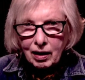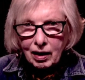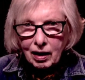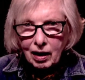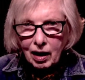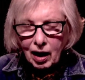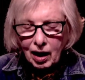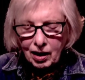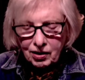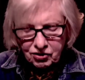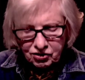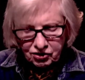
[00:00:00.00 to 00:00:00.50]
I
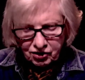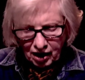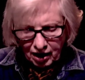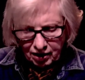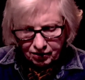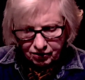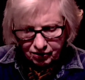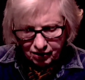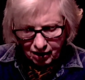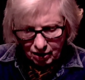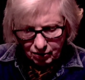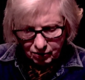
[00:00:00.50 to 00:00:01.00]
sat
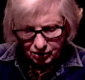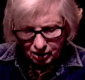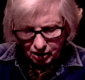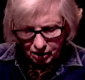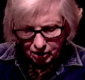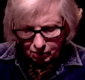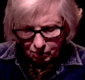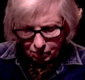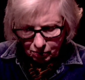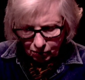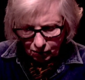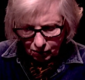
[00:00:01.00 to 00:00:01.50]
down on a
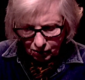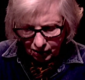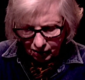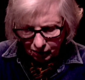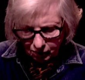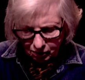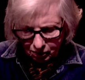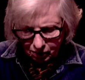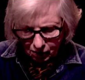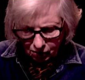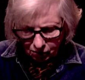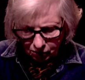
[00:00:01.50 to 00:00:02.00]

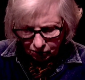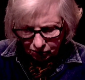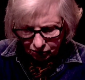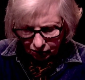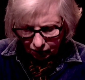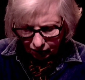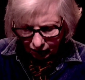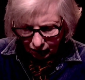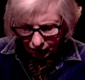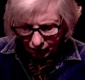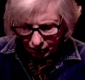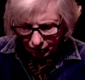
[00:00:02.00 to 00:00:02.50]
boulder
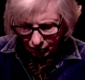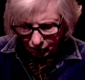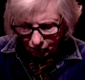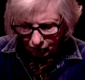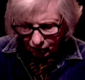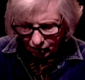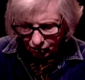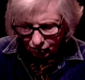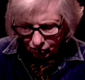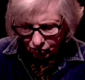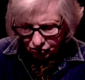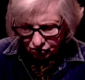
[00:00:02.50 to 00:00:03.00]
we
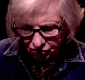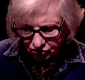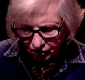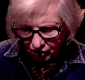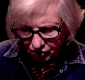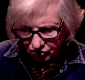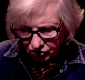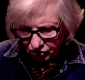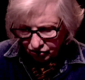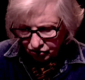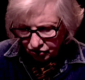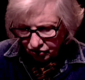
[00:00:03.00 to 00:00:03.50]
used as a
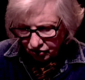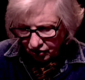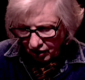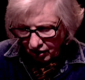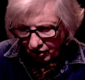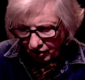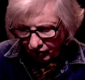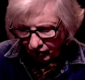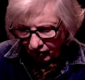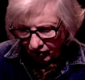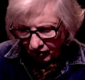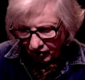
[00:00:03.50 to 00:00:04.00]

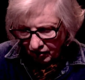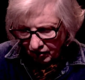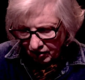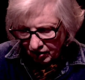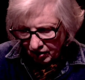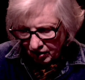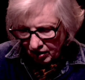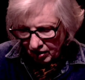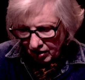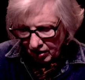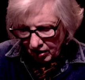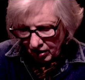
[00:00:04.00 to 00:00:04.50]
chair
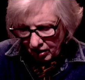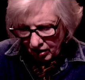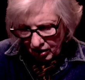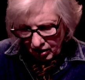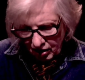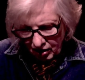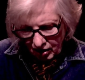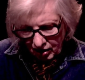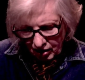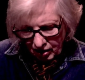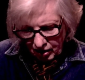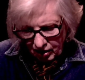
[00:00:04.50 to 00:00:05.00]

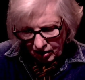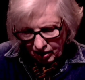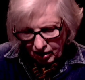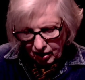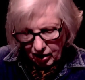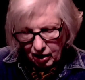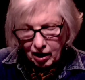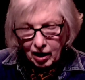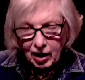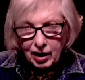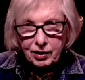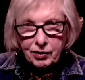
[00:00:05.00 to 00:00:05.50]

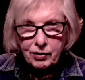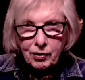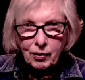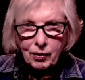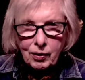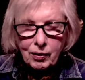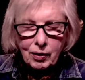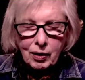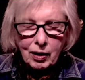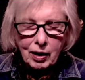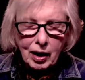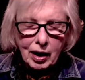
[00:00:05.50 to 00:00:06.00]

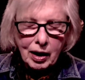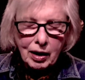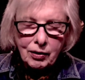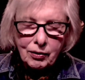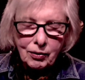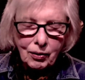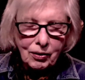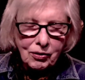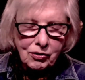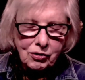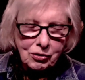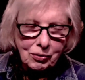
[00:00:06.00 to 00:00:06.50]
and
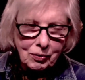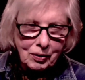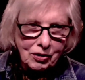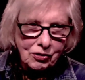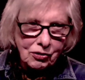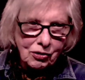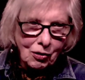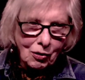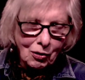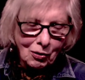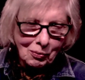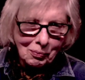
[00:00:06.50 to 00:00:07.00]
also as
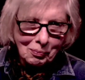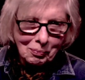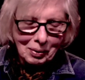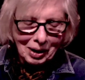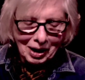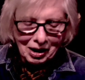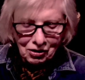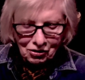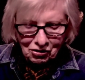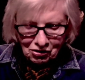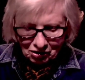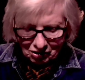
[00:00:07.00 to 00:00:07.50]
home
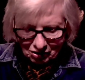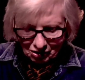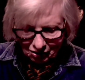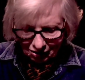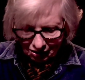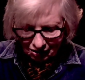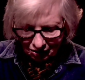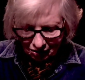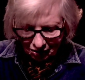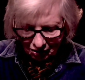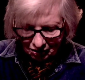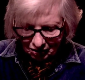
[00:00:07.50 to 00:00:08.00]
base in our
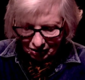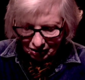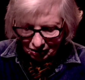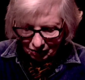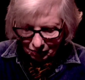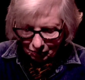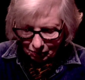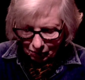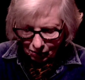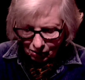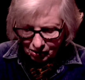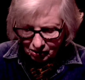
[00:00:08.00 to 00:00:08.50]

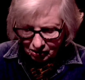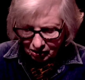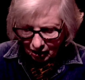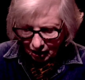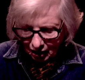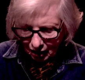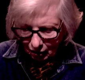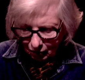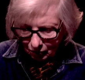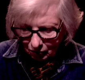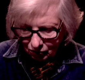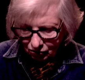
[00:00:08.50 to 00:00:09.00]
ball
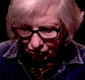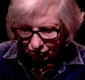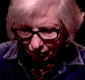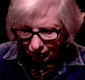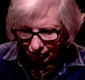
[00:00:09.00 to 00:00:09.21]
games.